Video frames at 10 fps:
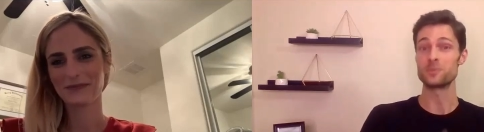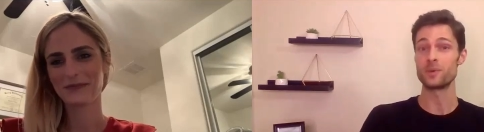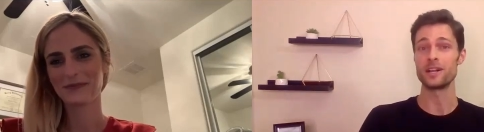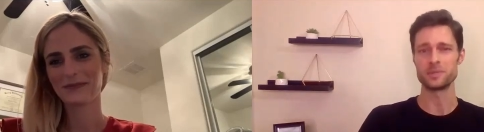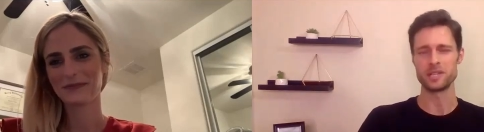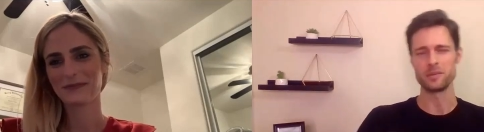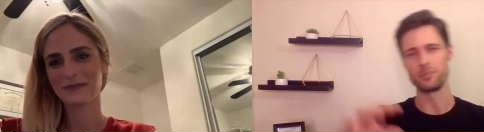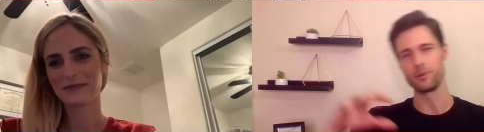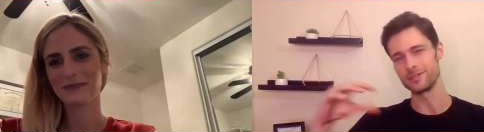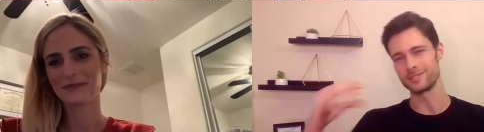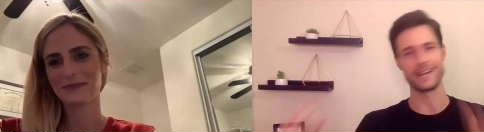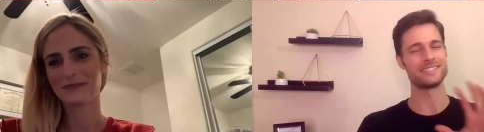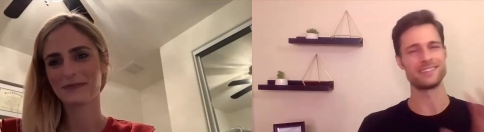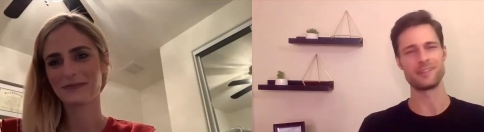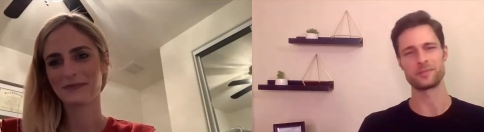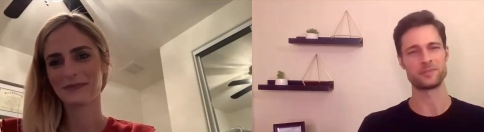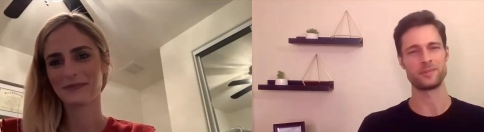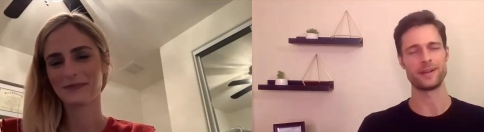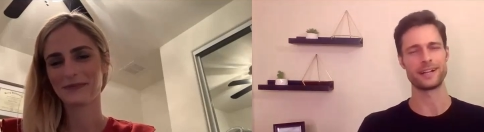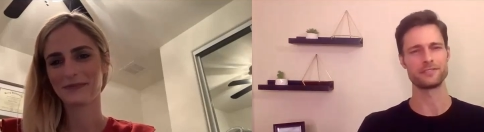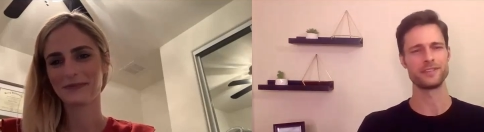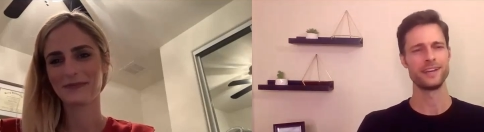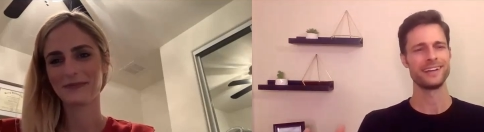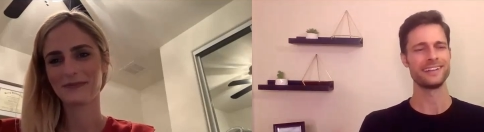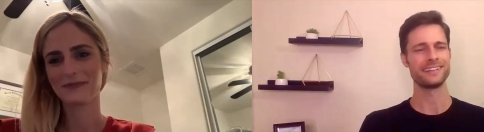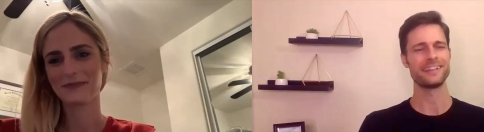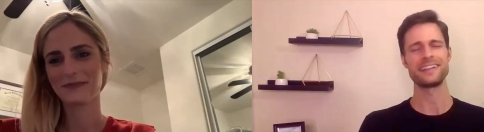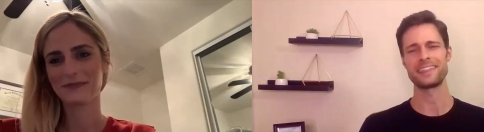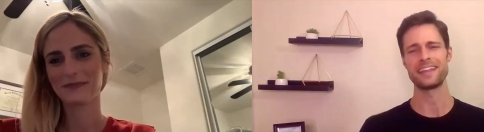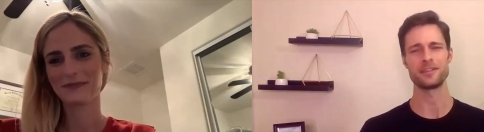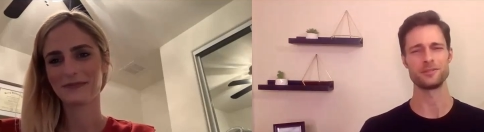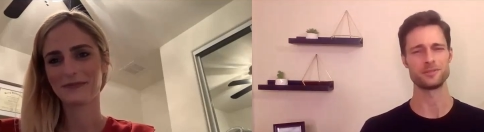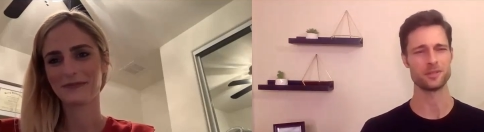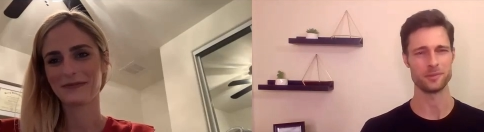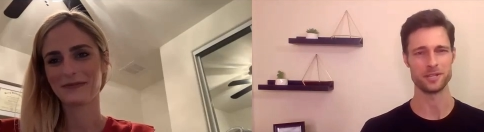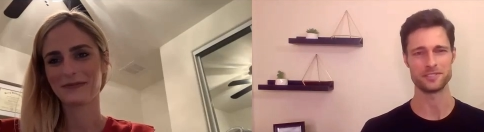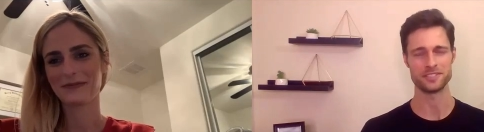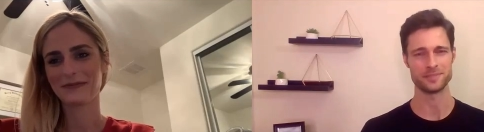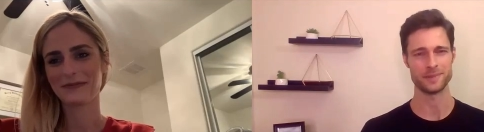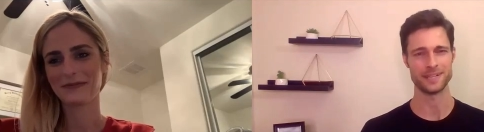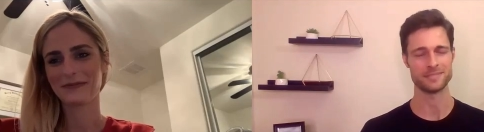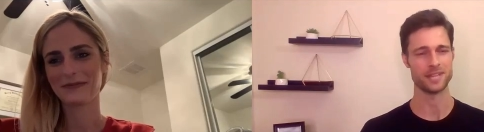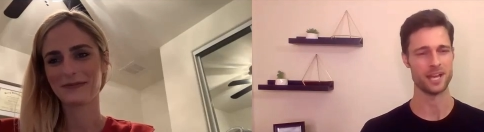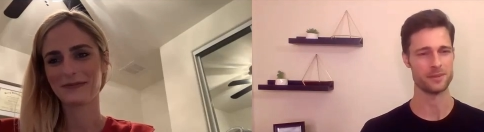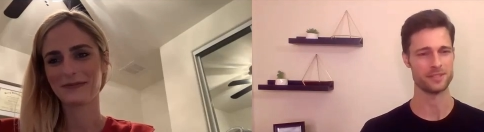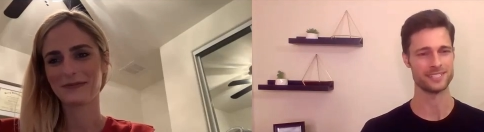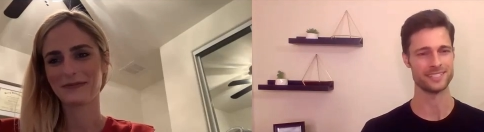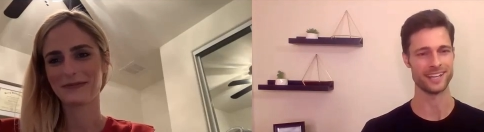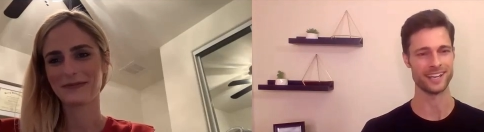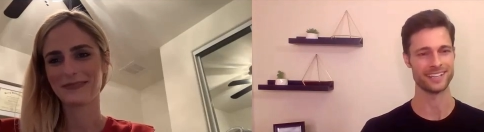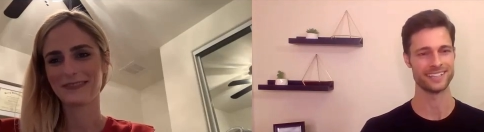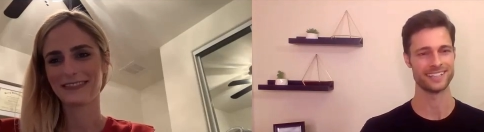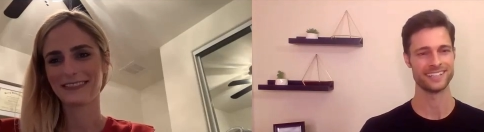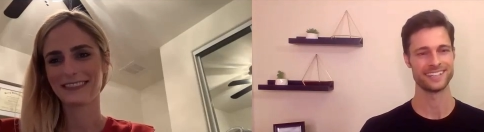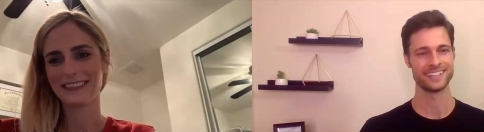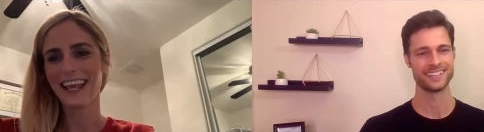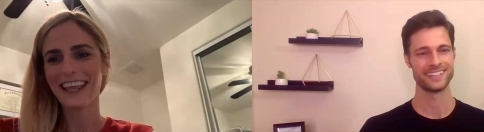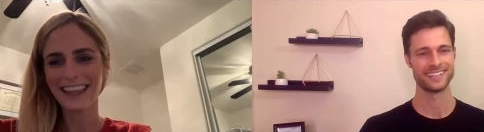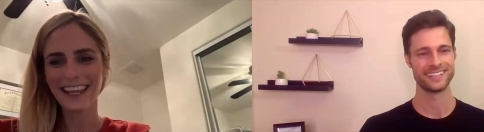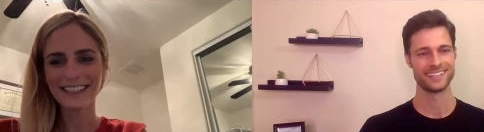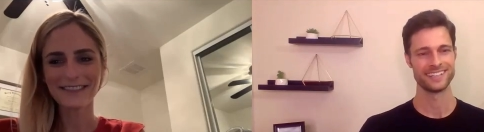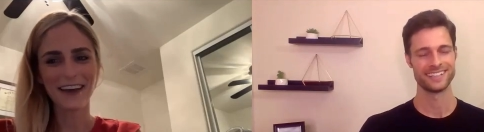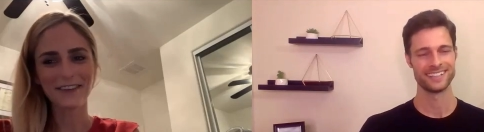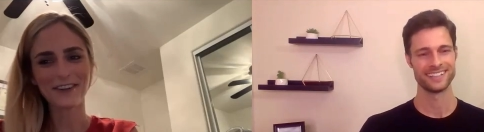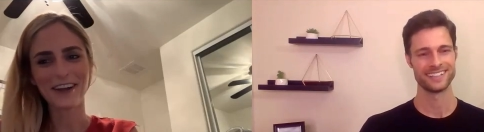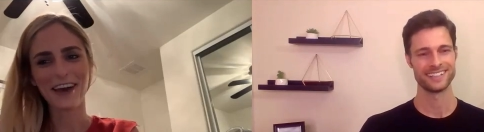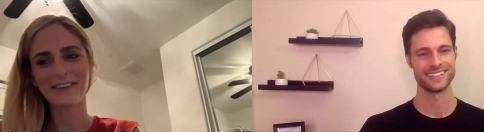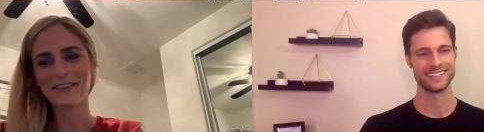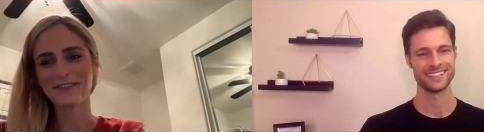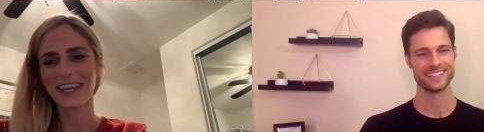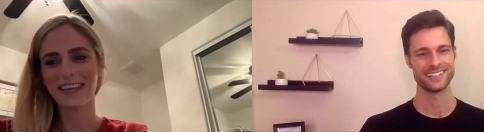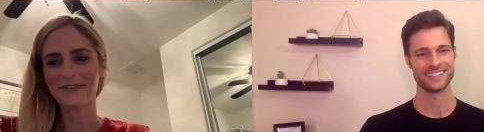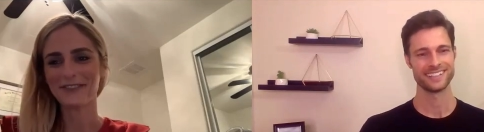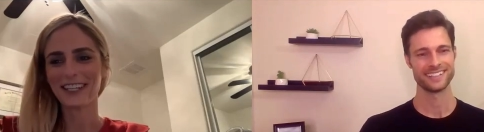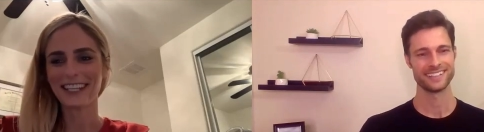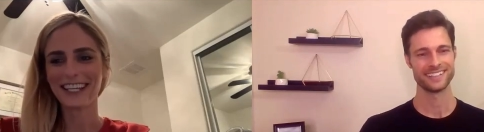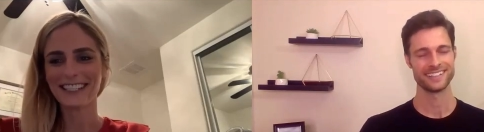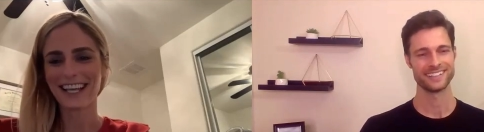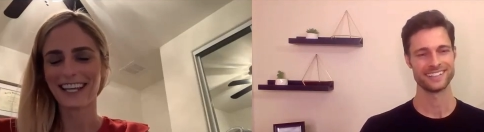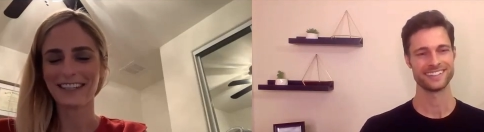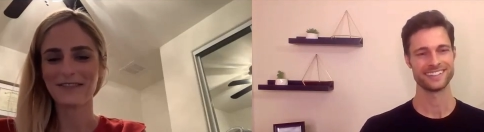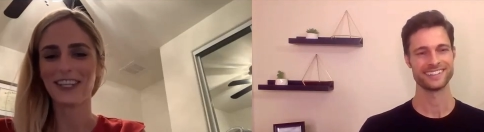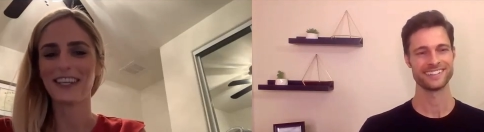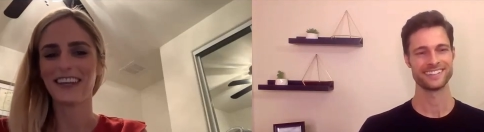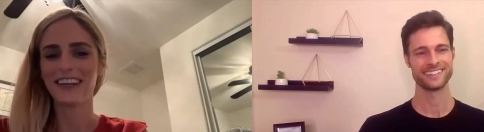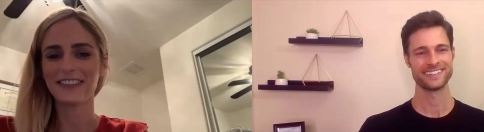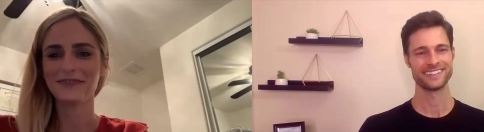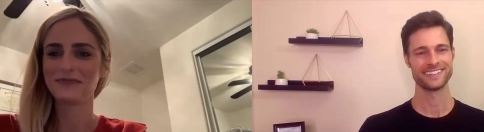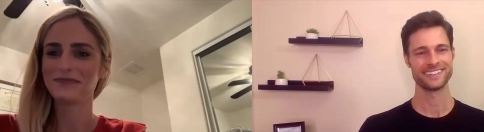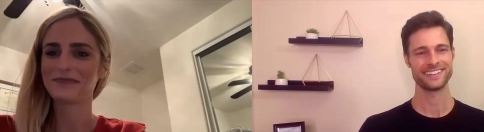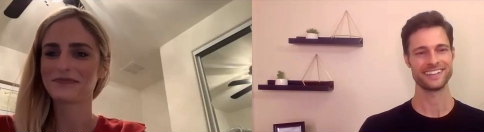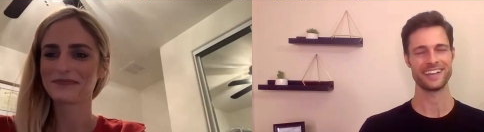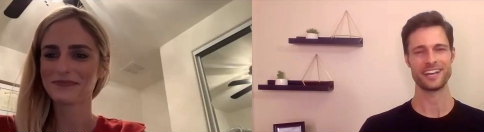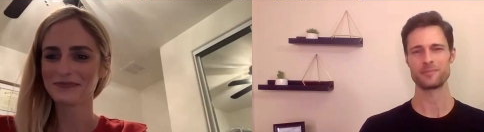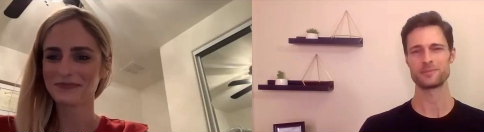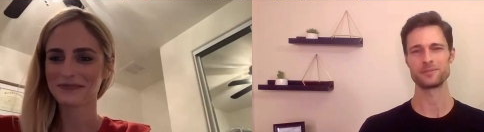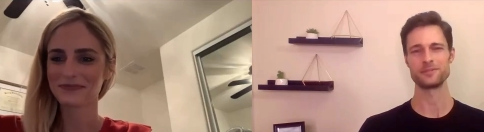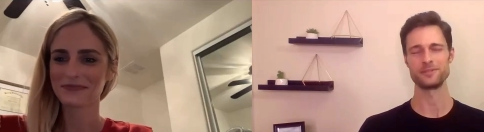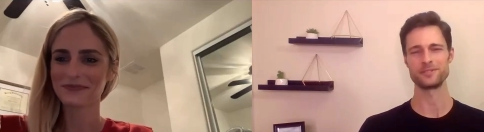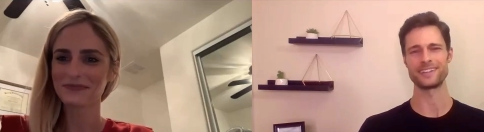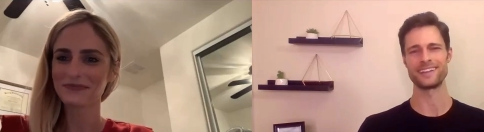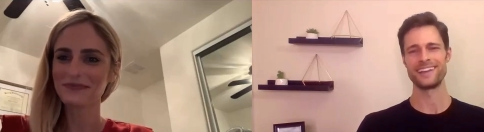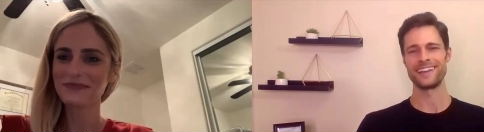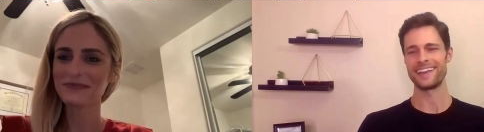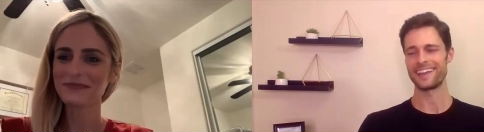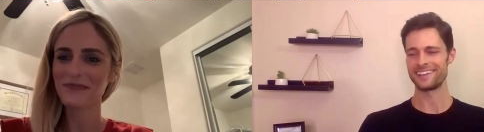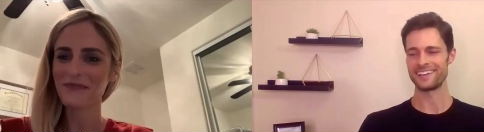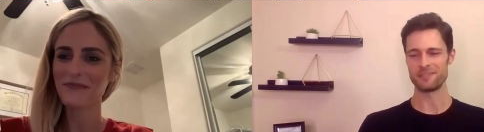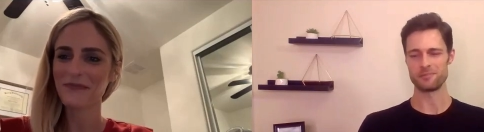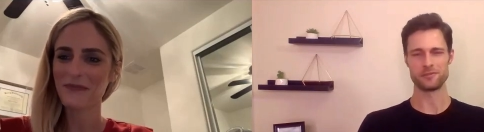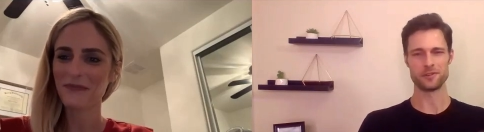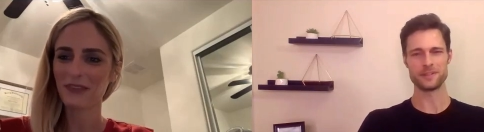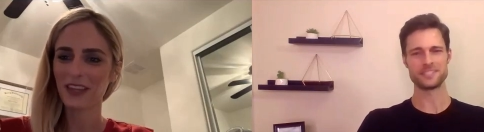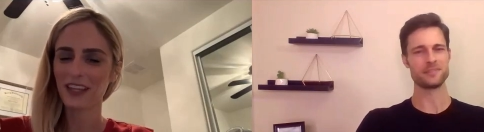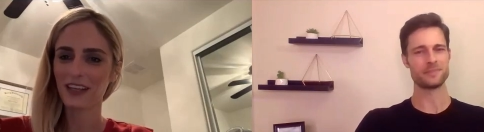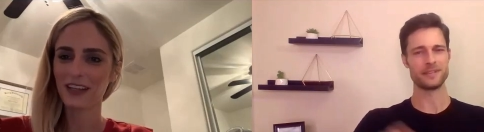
Speaker 1: well. So we get both sides of that perspective. Nalani, thank you so much for spending some time with us today.
Speaker 2: Thanks, Matt, for having me. I'm really excited to be here.
Speaker 1: Absolutely. And uh, before we jump